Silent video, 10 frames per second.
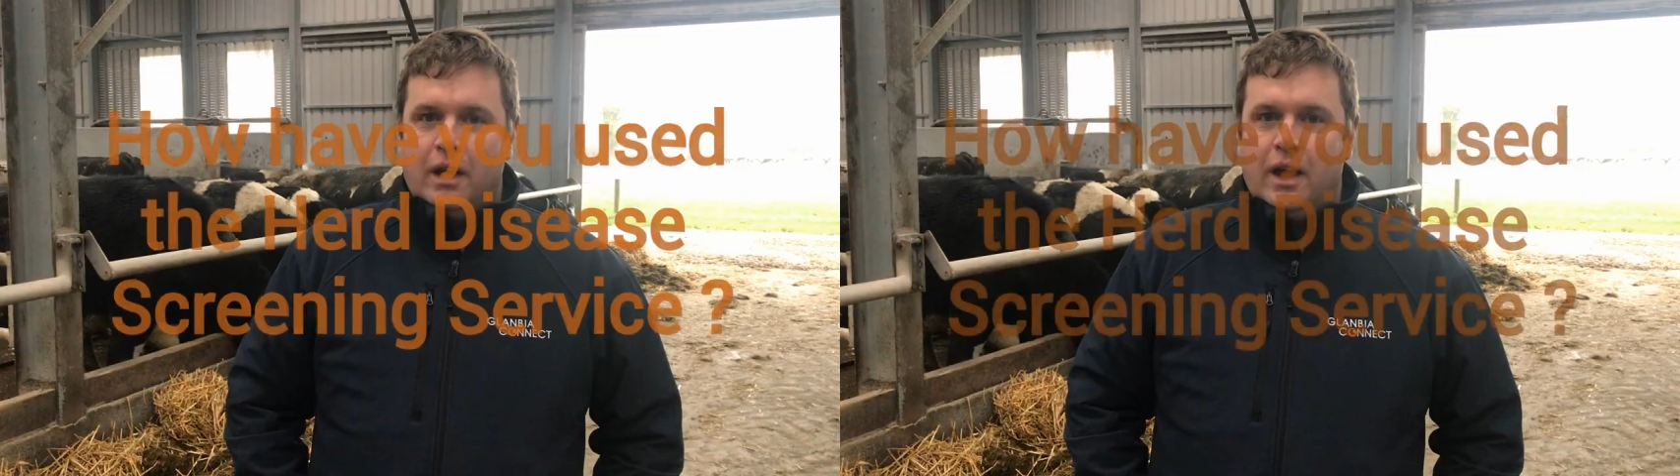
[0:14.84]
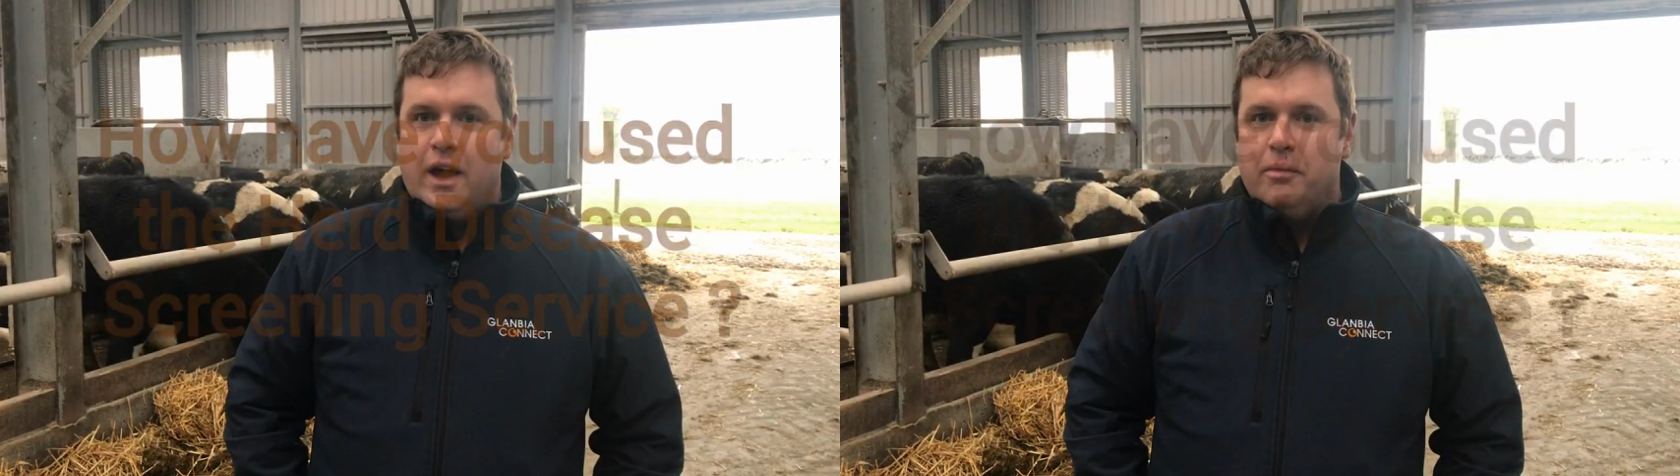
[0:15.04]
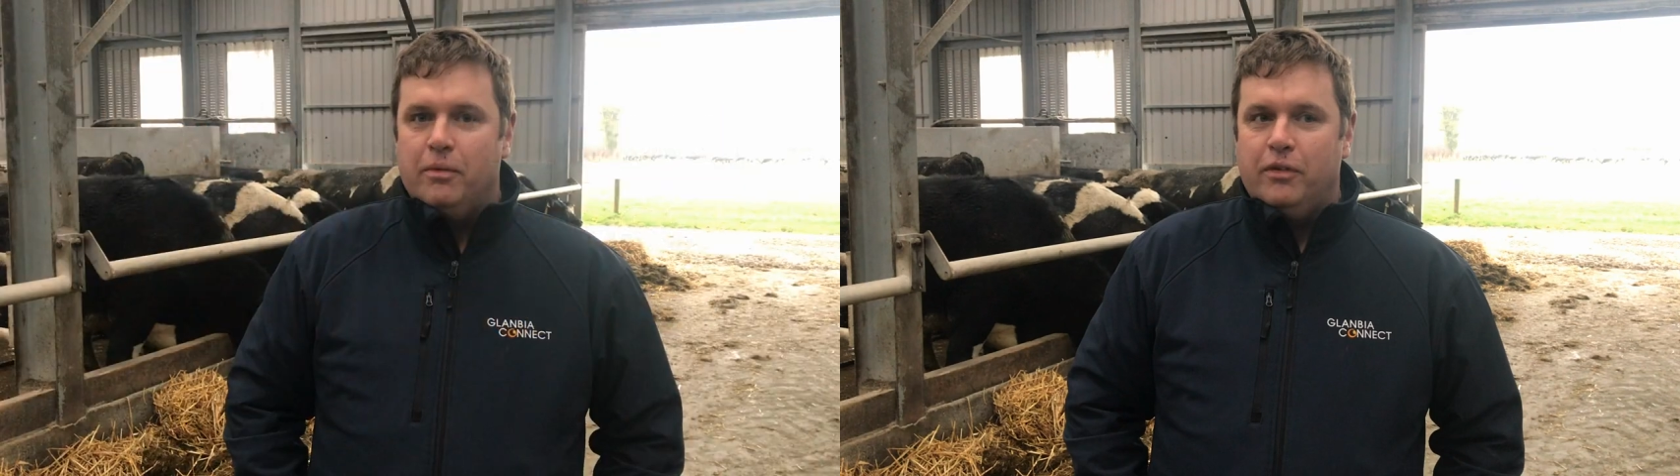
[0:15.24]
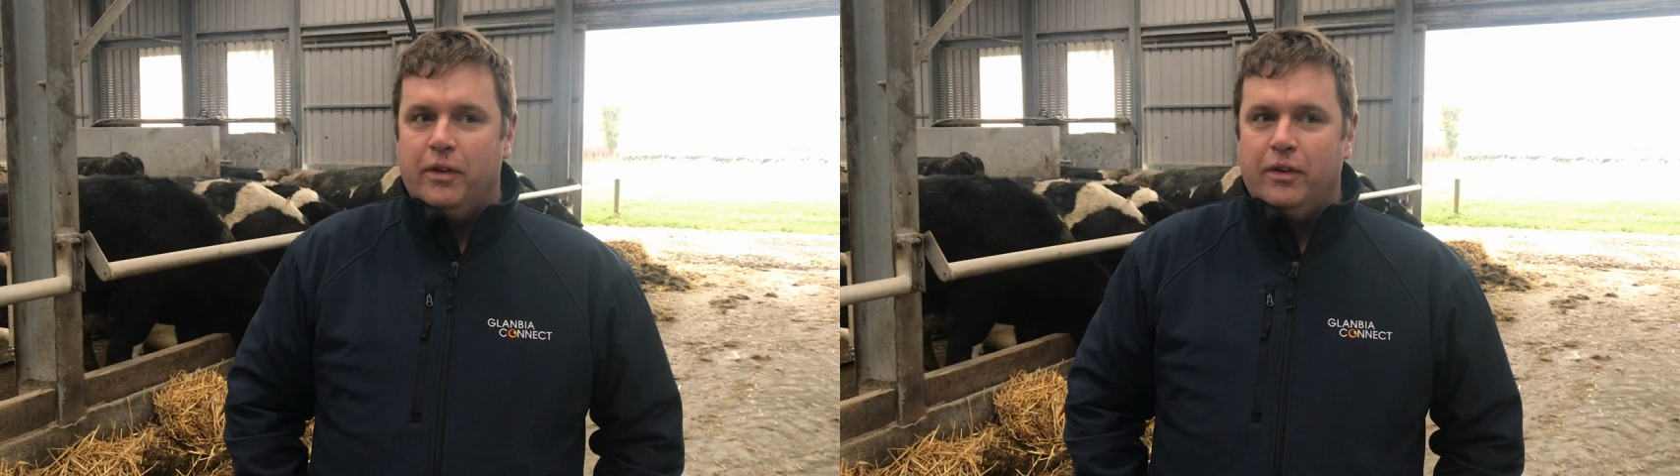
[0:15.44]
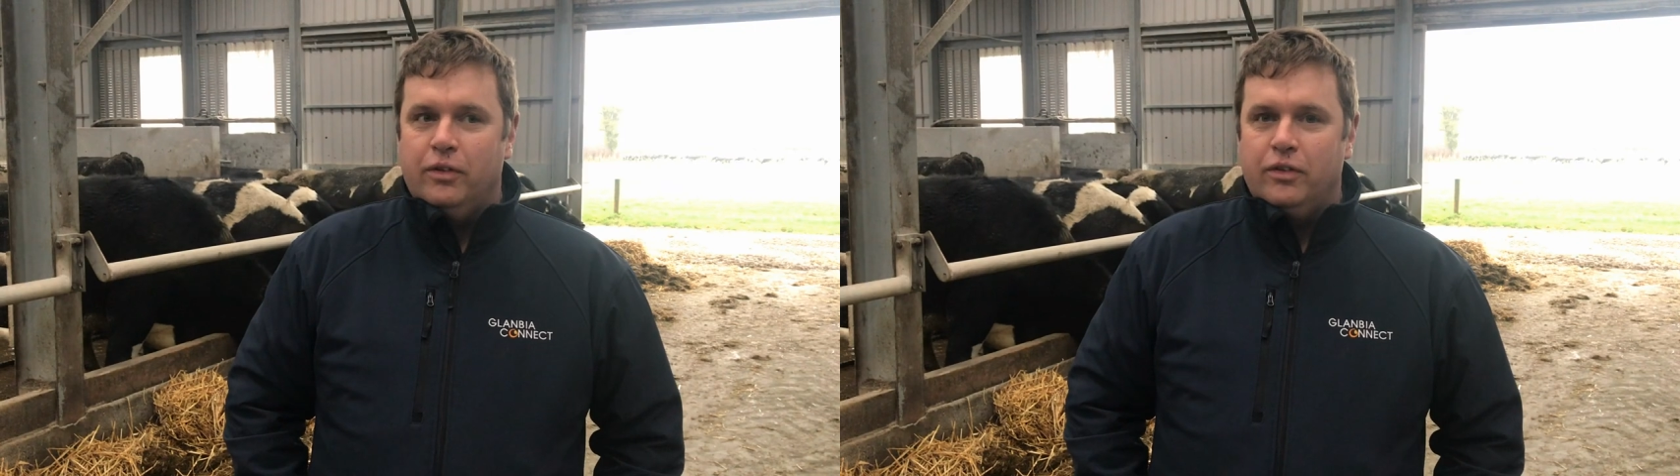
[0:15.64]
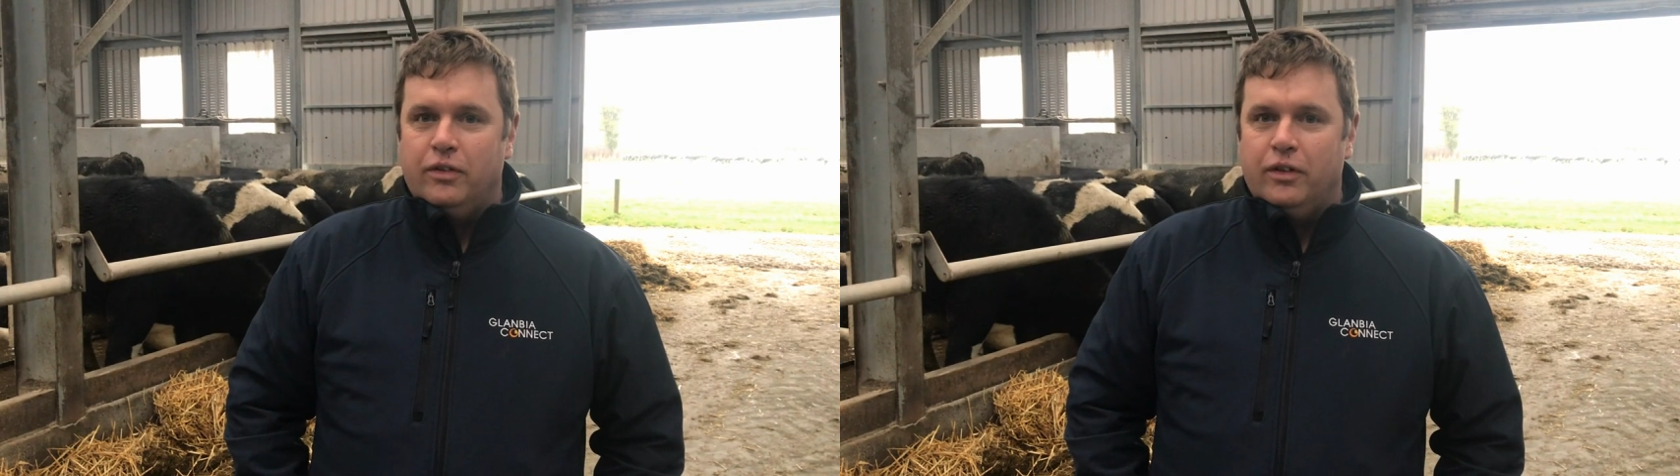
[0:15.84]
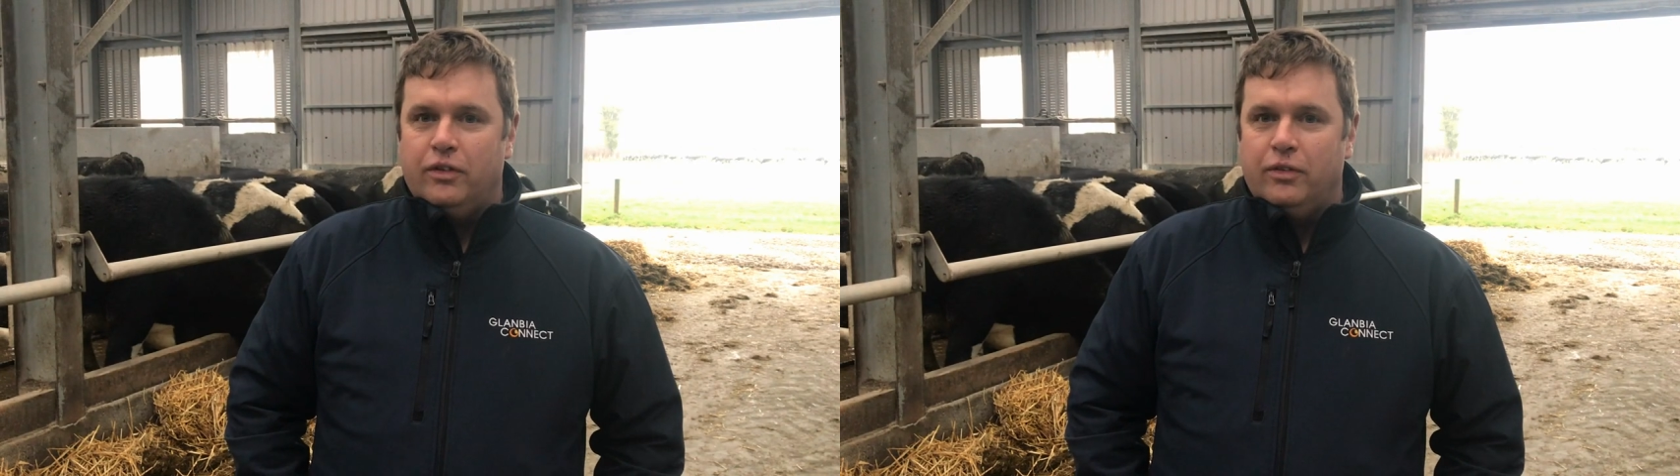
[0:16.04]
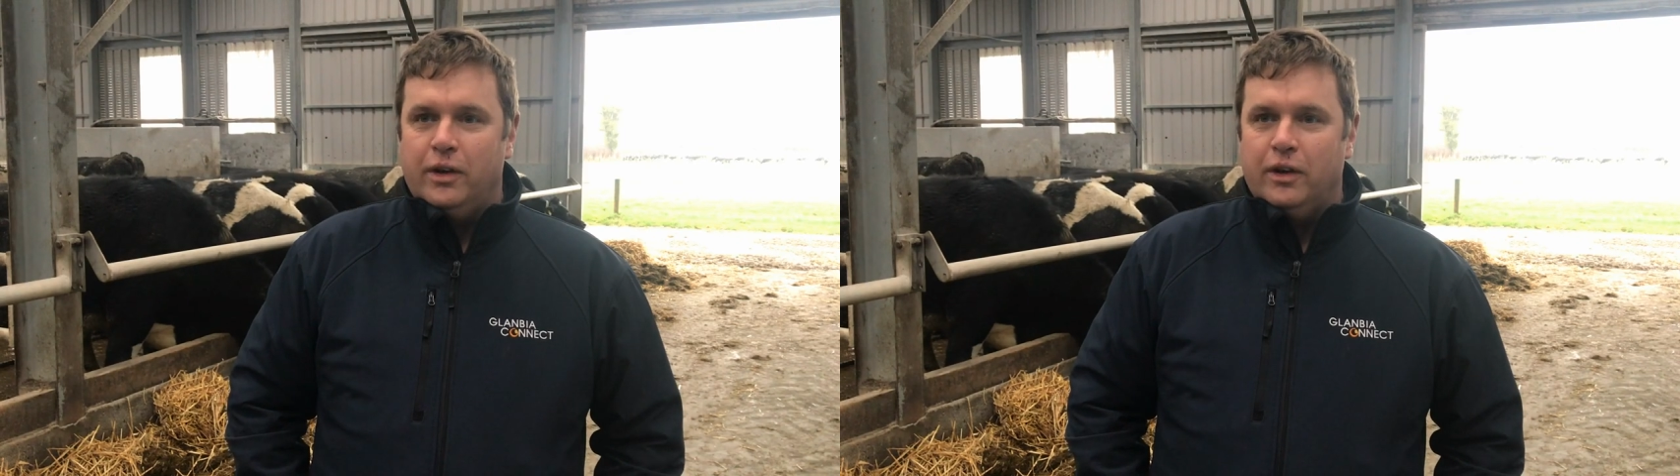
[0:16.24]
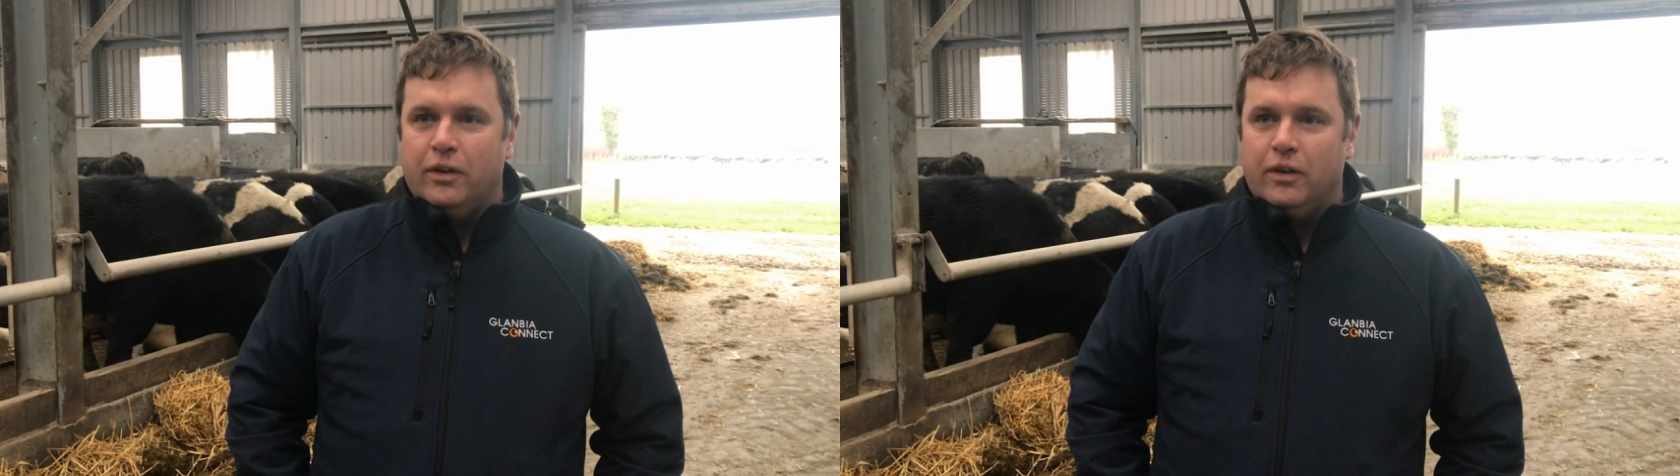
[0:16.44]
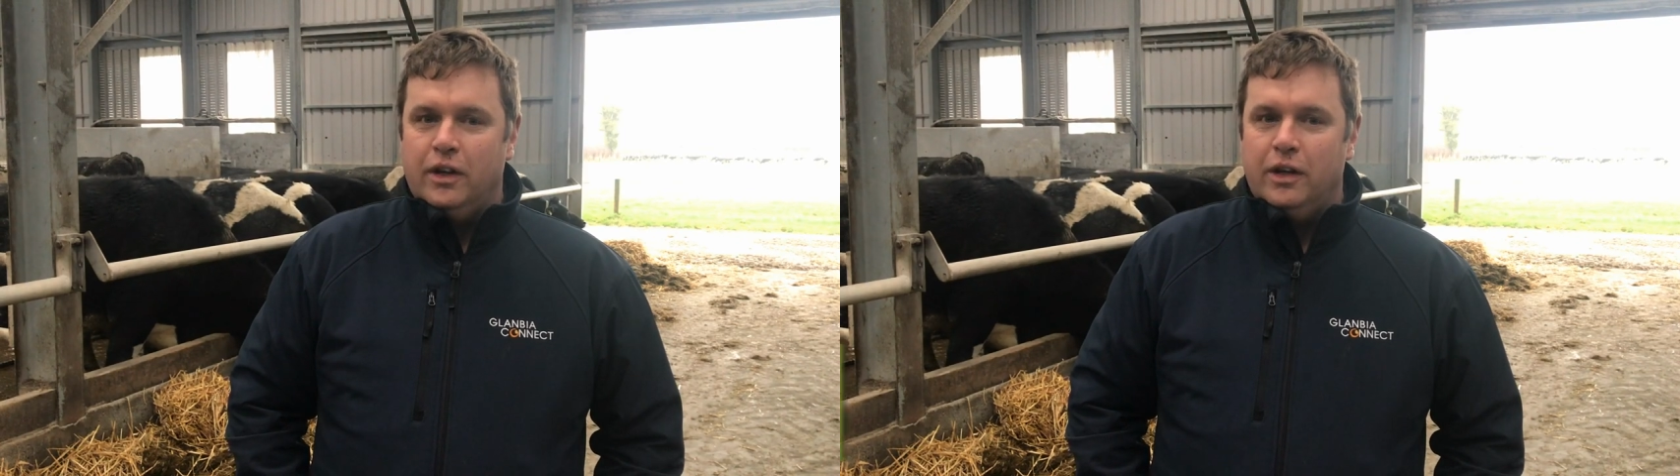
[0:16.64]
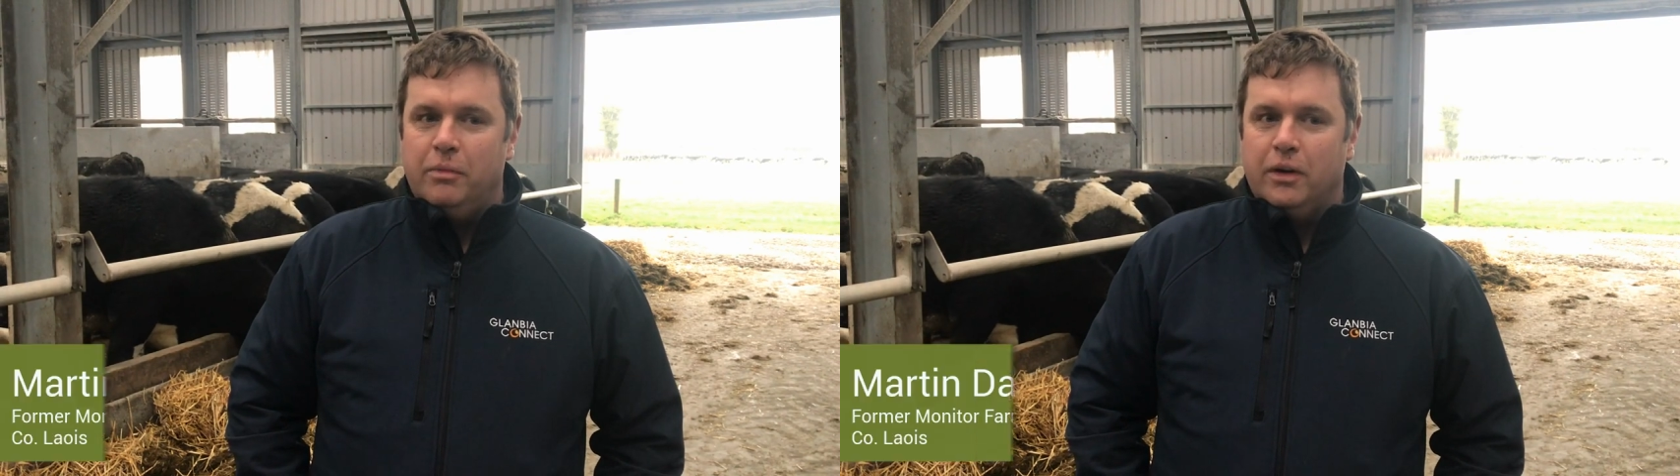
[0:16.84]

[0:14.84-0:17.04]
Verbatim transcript: Um, we've been using it since 2013